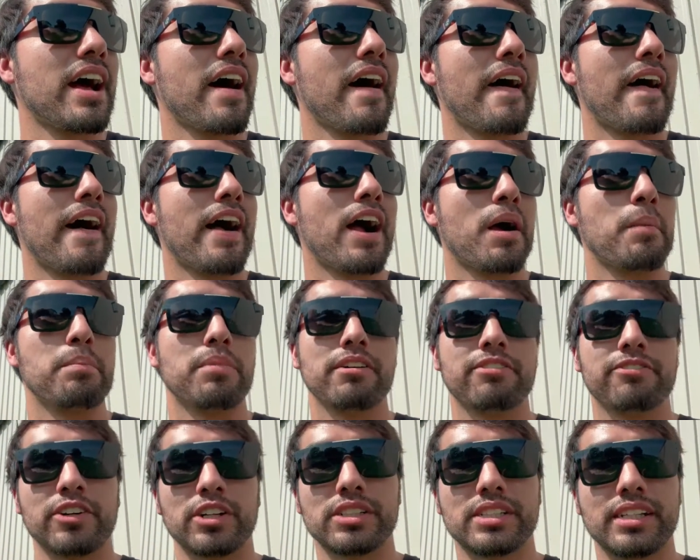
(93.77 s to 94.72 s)
But
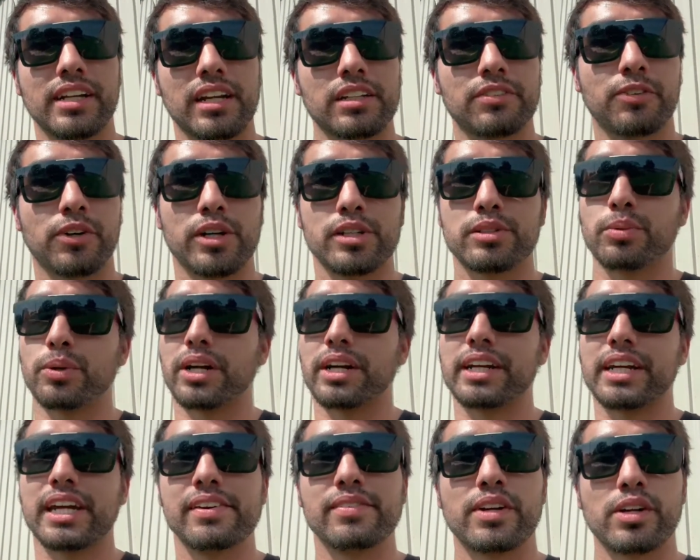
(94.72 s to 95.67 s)
first things first, we're gonna
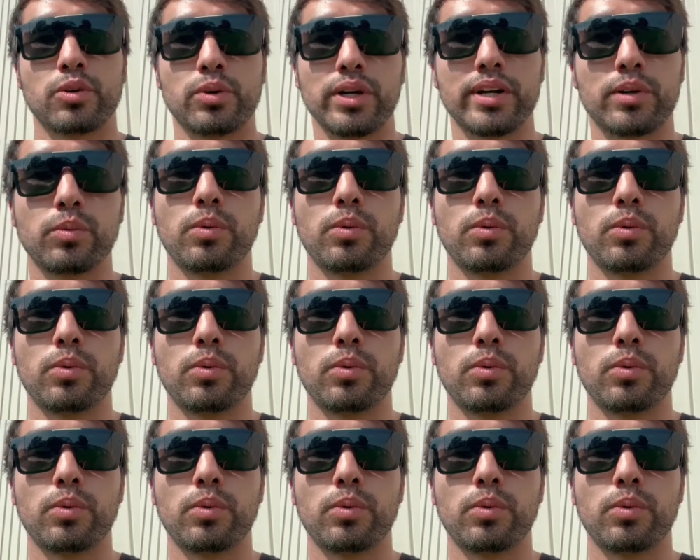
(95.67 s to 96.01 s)
give it a quick